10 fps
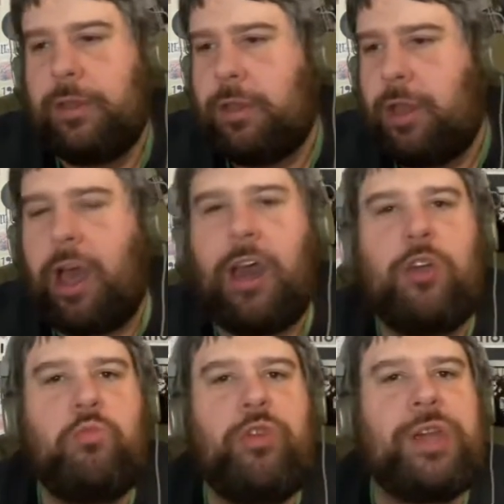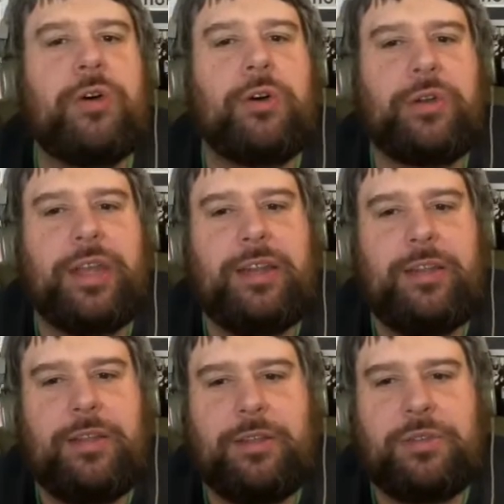home recording
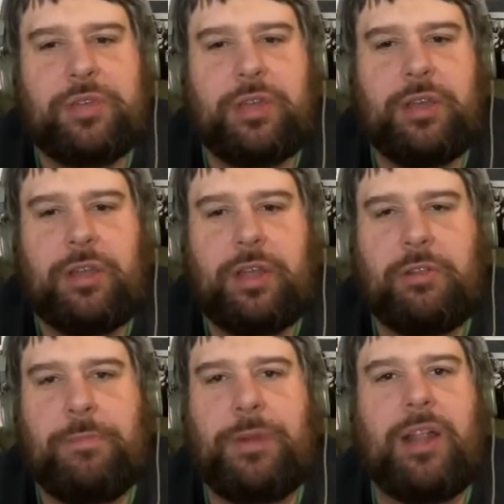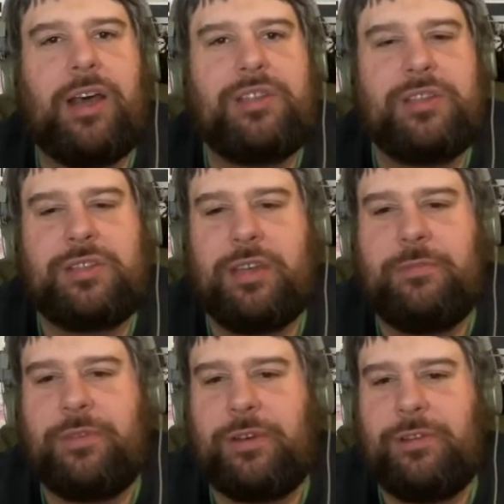is uh, another politer term
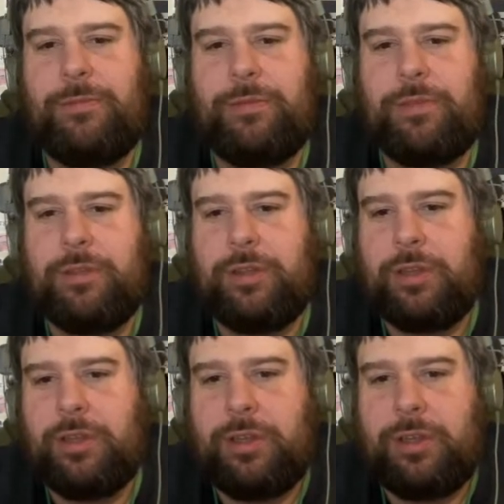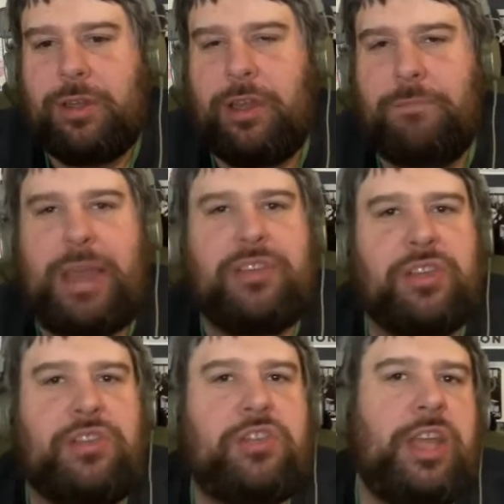for it, but you know,
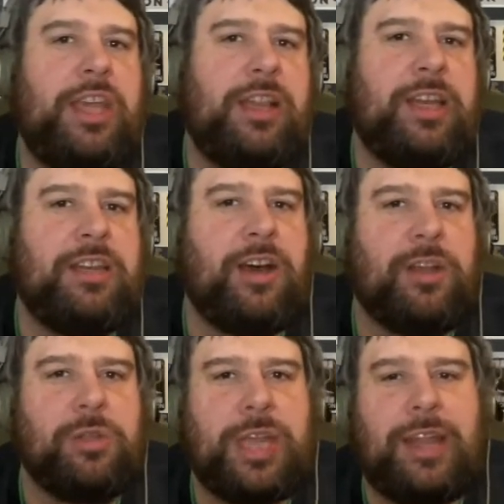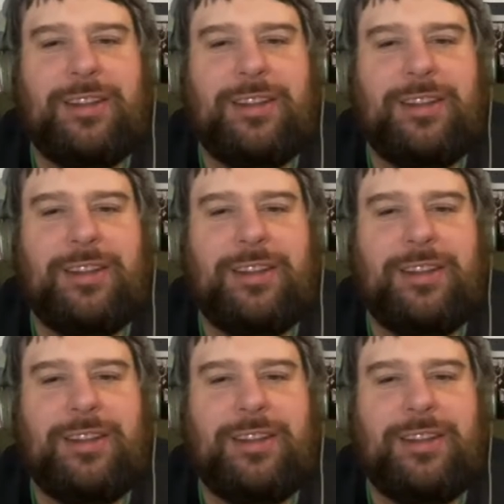basically stealing content.